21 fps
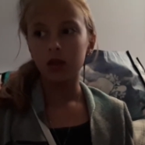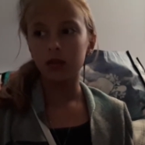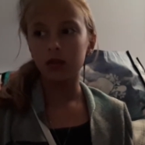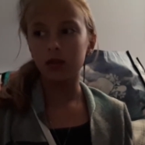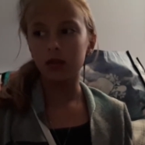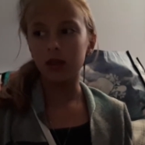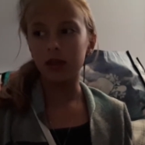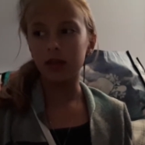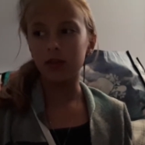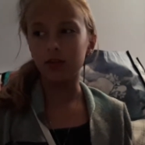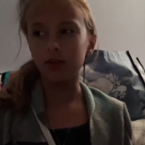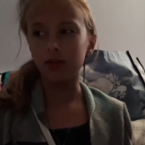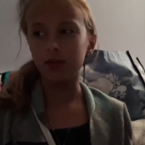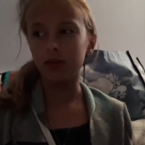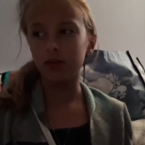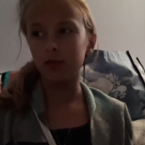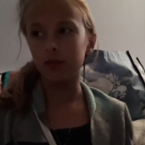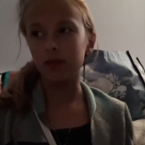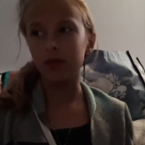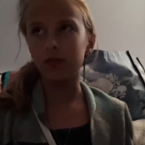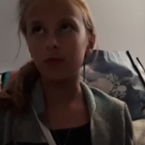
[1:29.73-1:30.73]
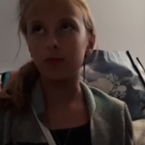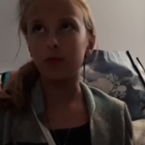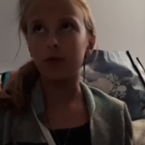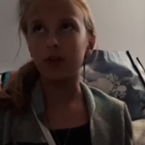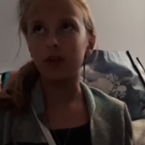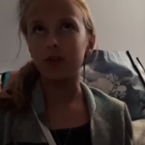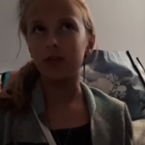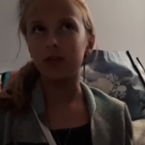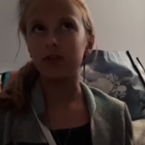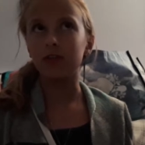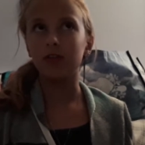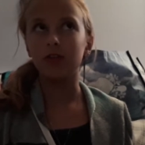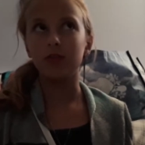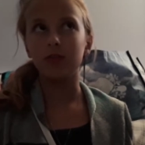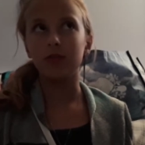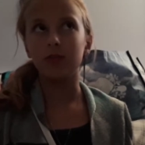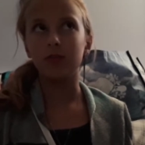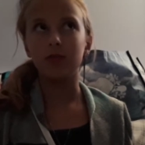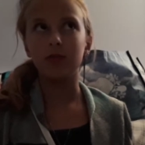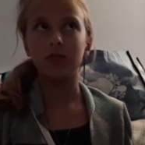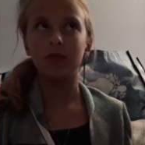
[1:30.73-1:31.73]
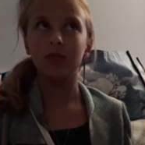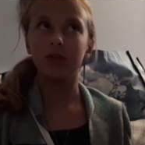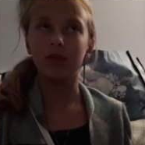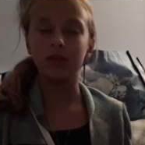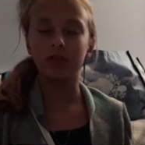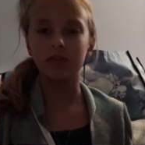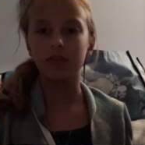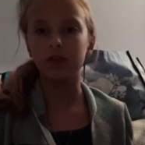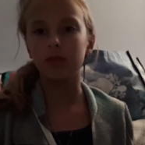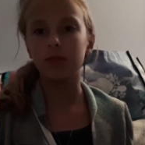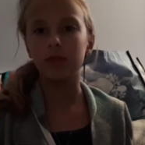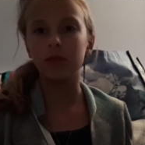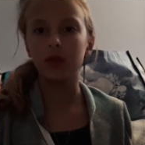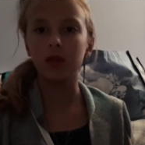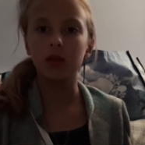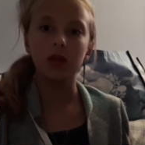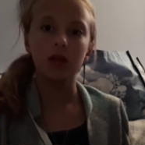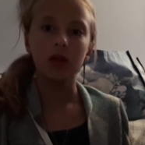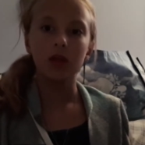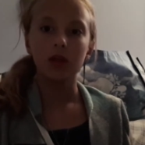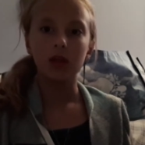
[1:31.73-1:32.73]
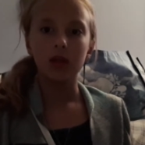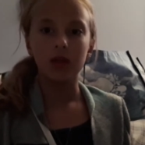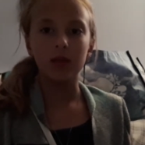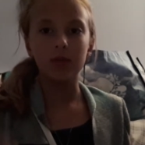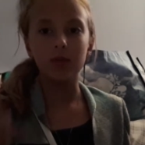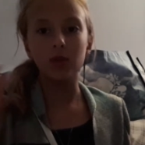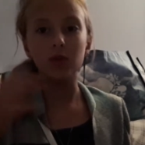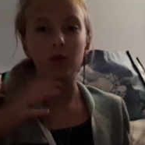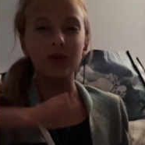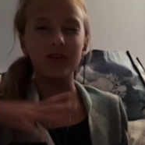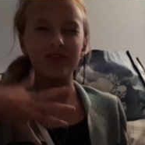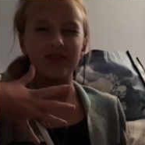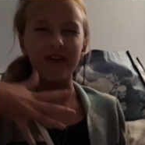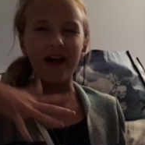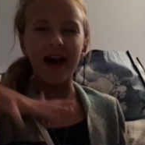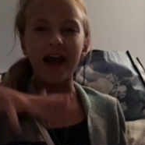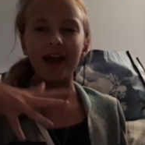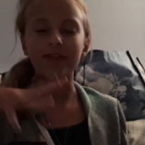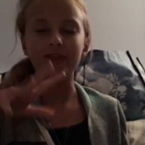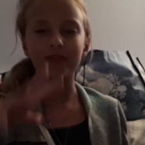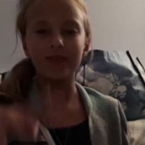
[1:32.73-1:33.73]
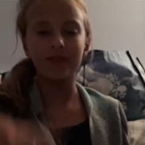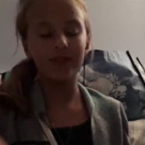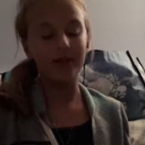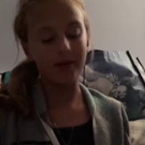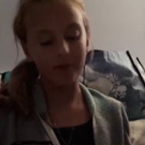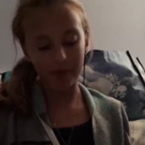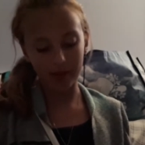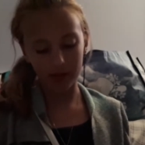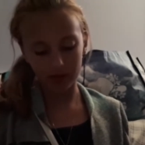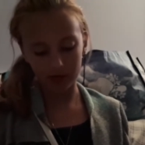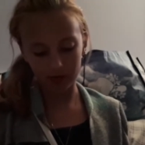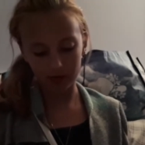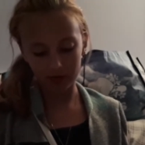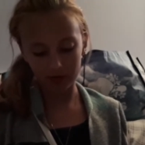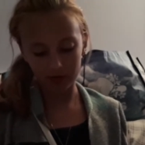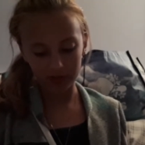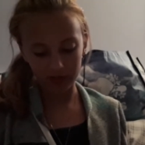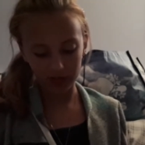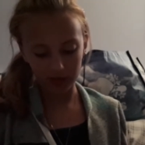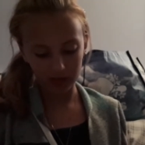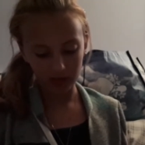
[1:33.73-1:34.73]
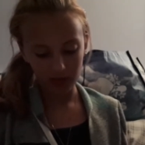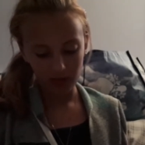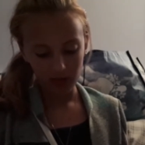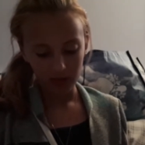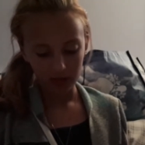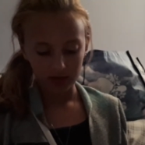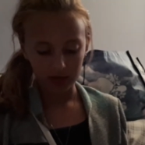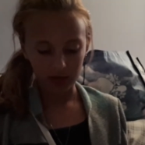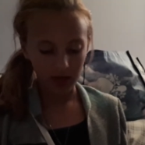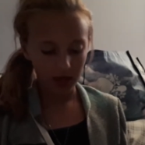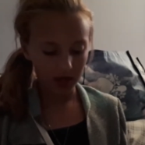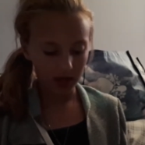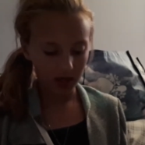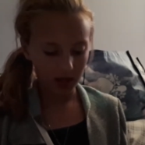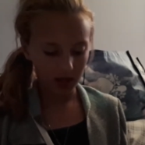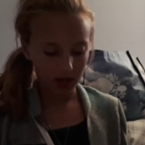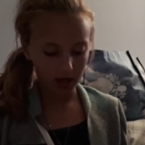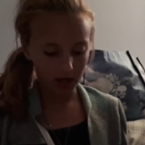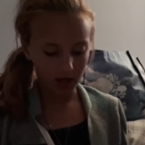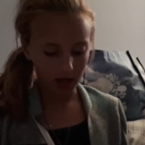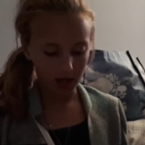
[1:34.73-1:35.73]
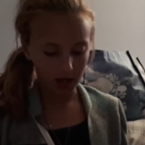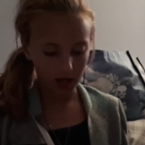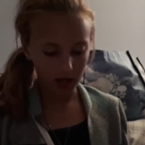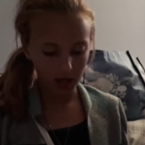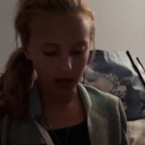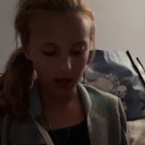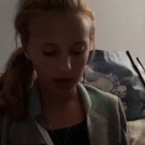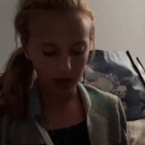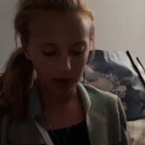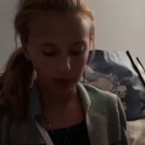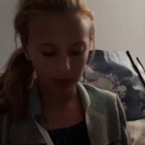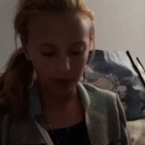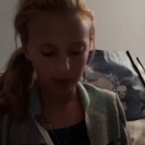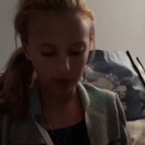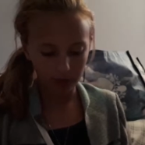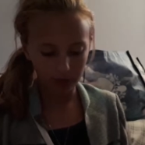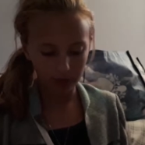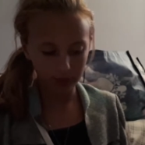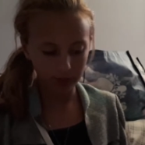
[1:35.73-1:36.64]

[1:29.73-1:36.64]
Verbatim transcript: like there's going to be one or two, some like in between five amount of things that um,